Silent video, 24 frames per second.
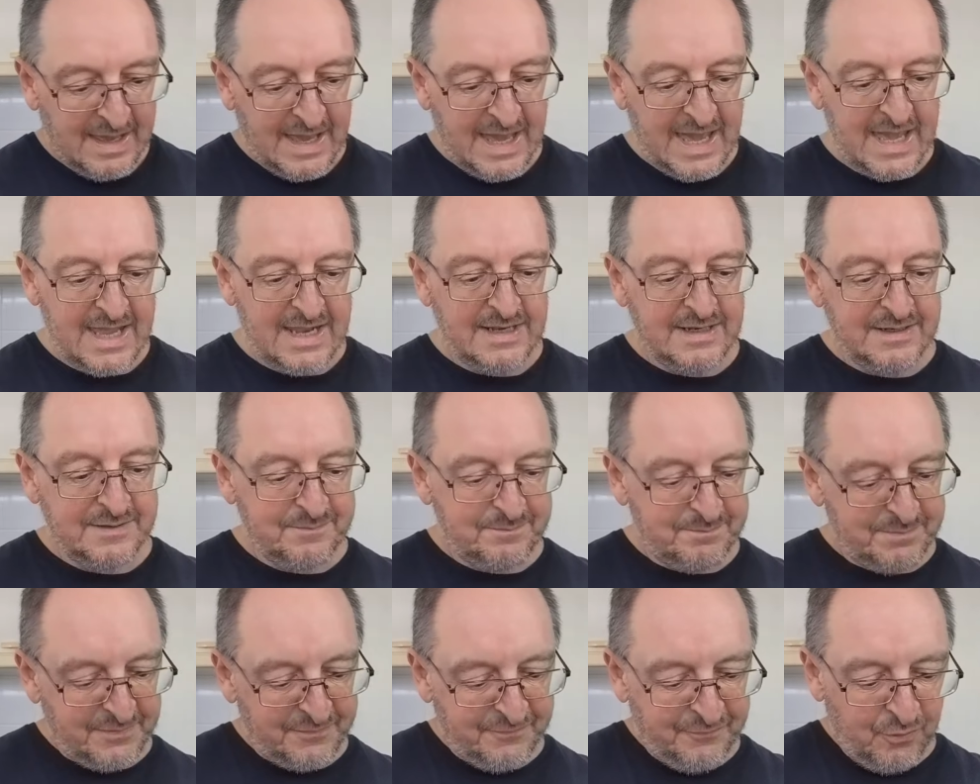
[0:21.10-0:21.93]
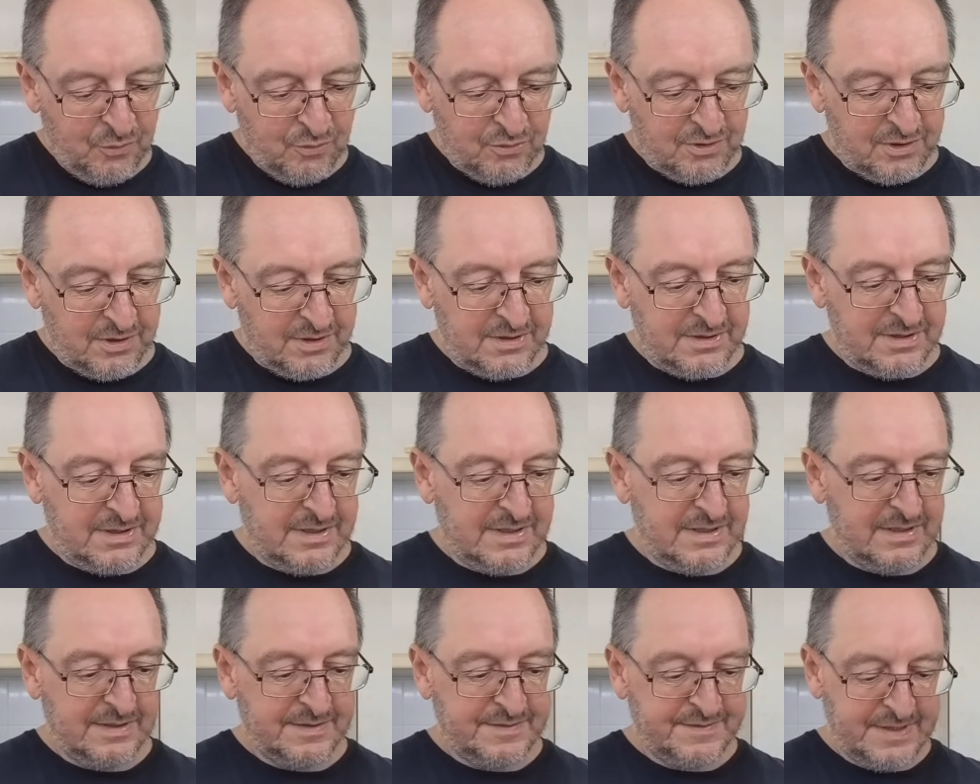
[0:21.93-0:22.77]
And before I
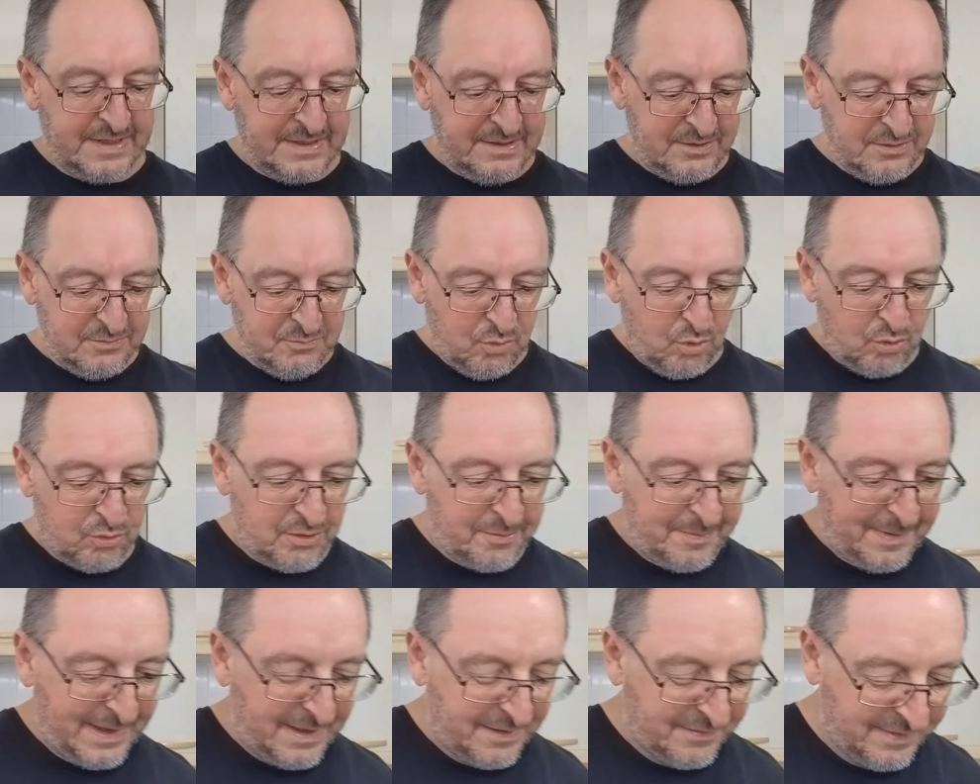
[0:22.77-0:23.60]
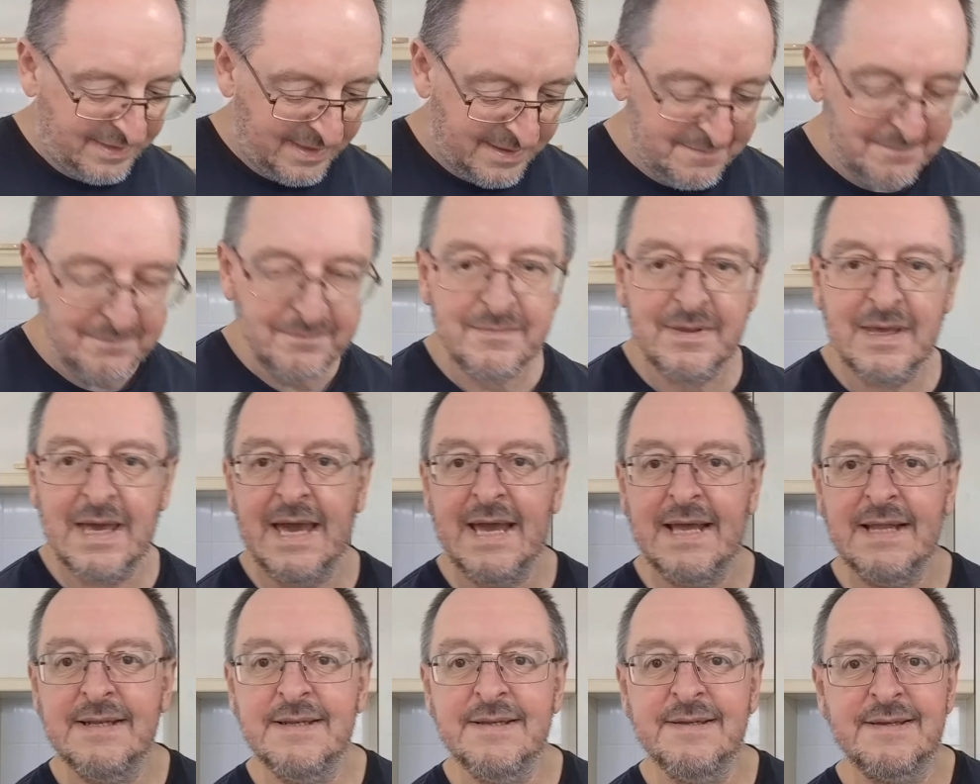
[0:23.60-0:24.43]
tell you more about them
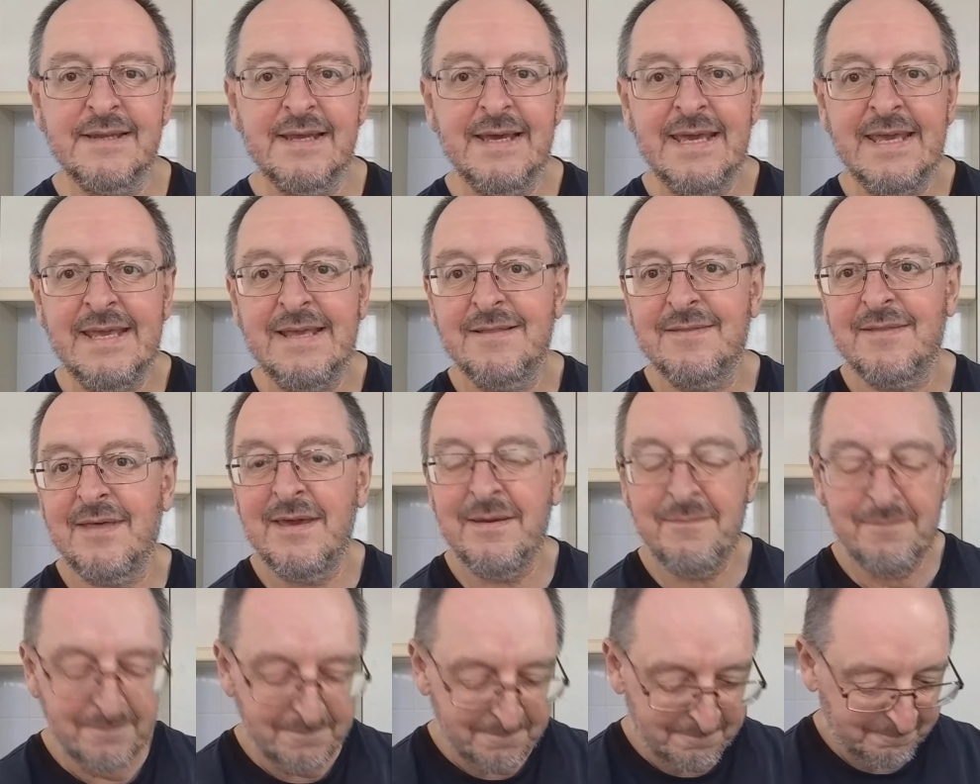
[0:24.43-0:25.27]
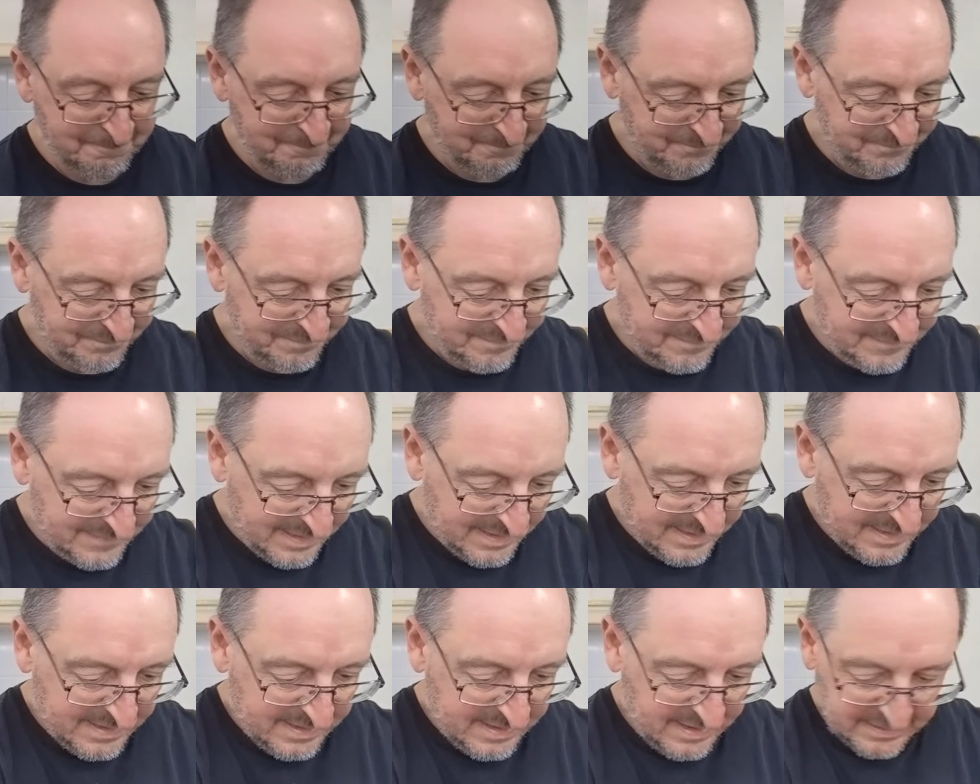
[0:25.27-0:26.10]
and eat them
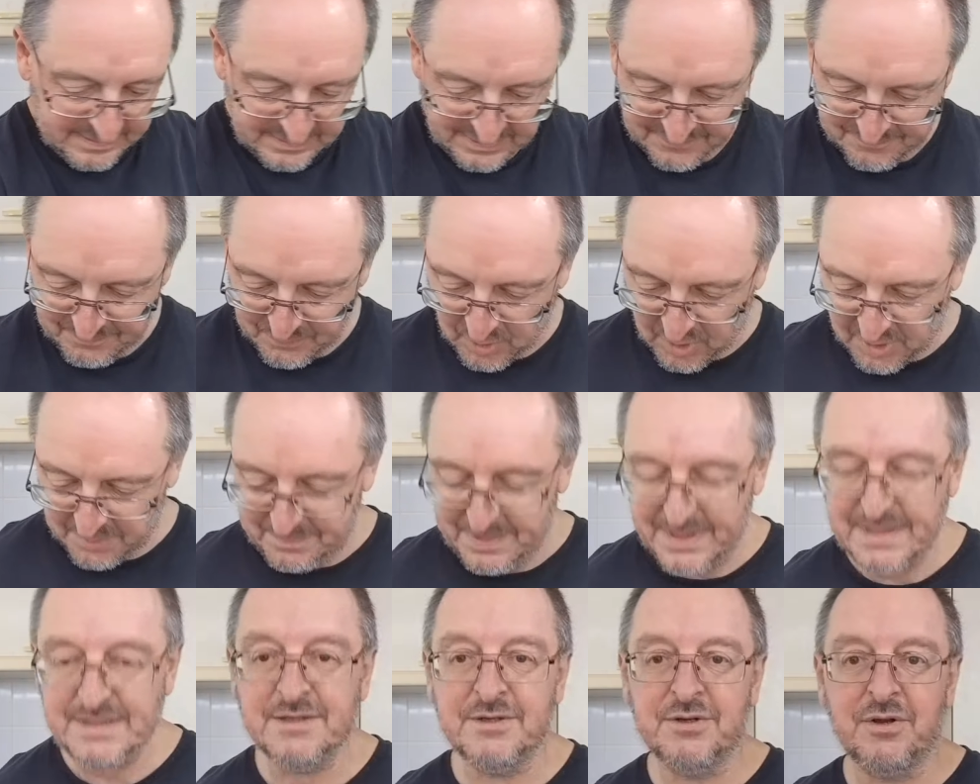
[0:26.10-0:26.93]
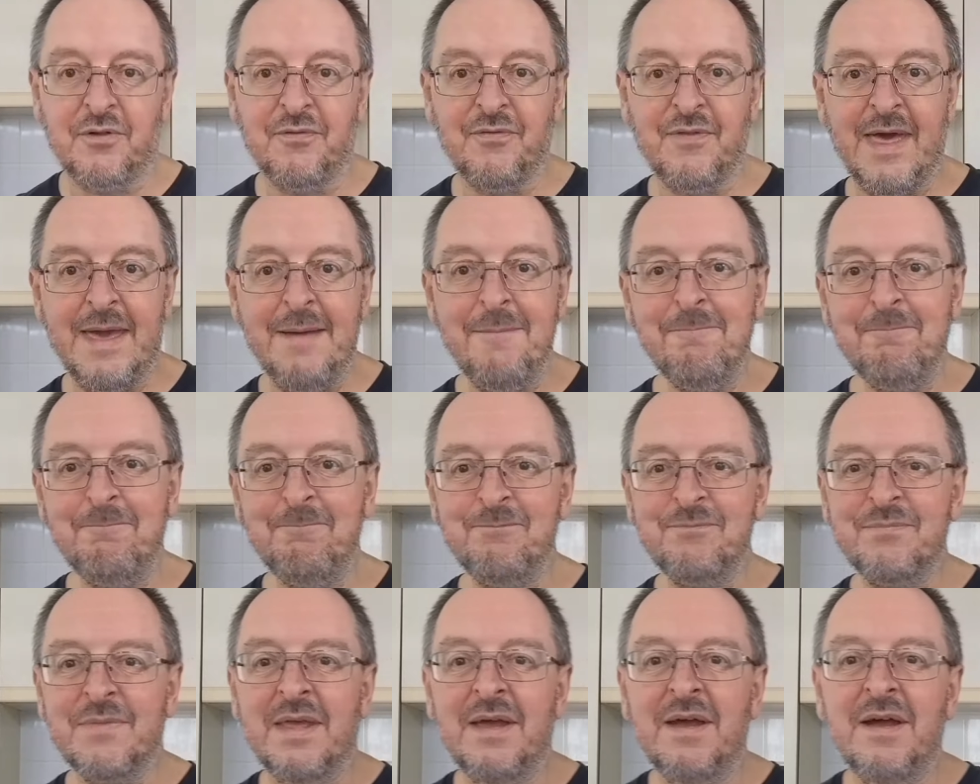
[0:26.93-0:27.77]
and give my opinion on
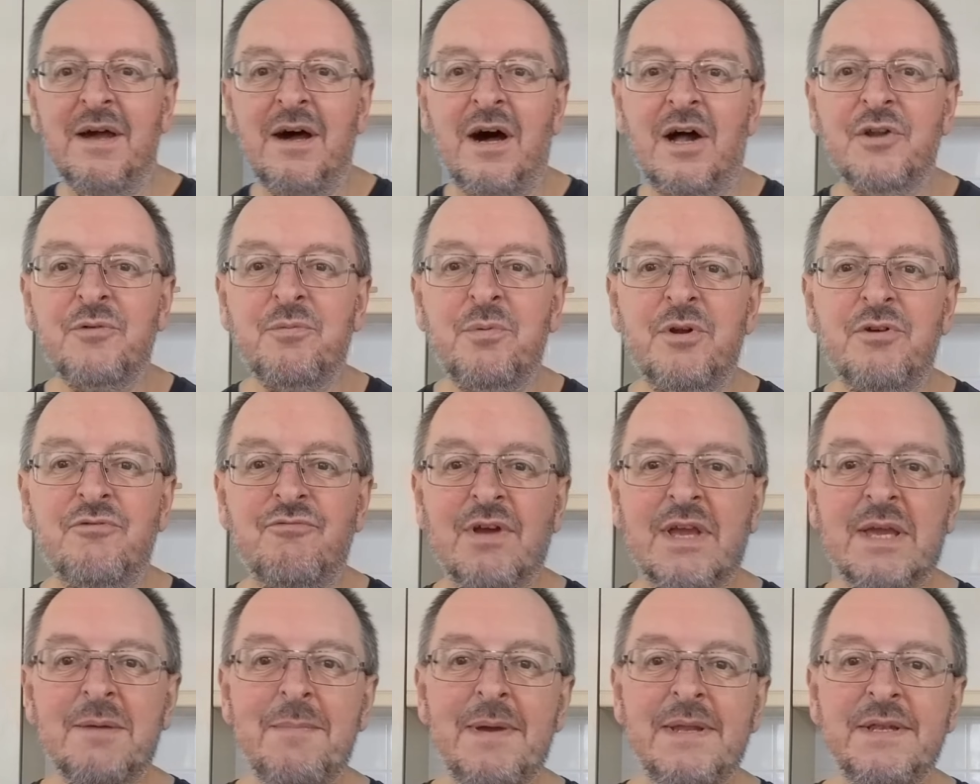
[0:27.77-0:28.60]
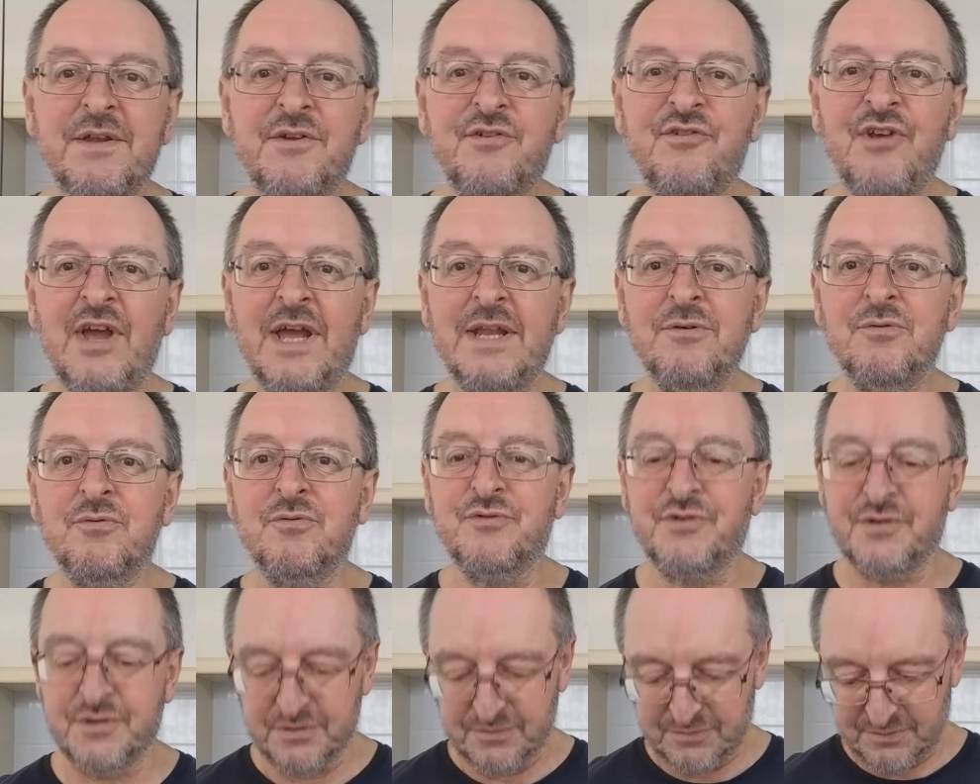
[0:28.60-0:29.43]
them, I just want to recommend a channel
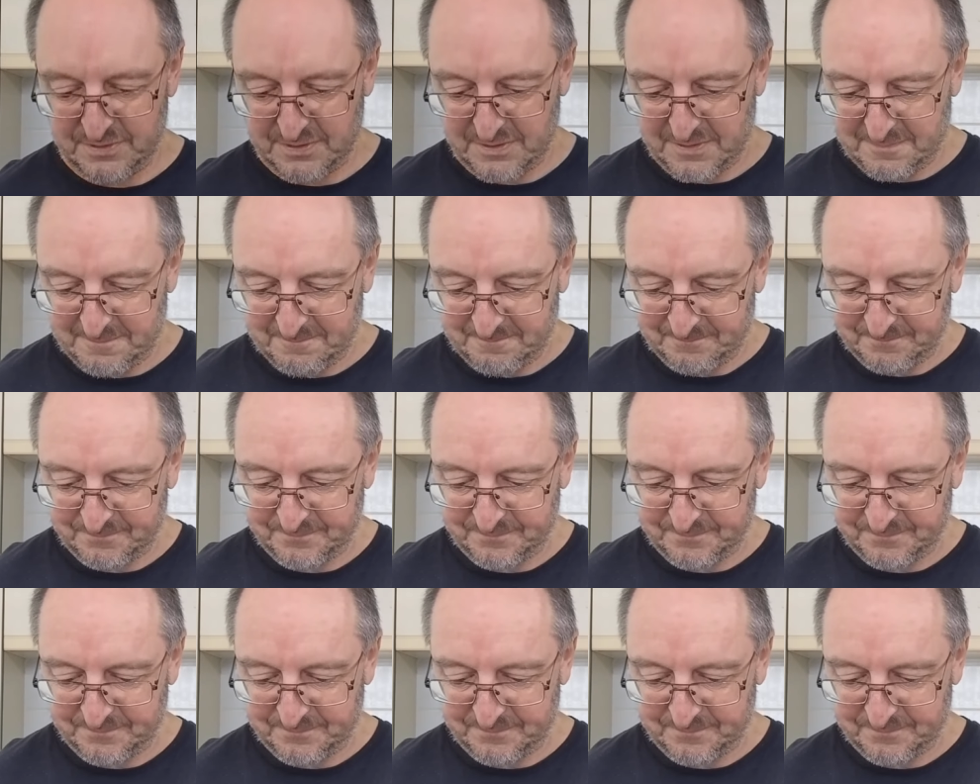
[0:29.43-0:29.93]
to you.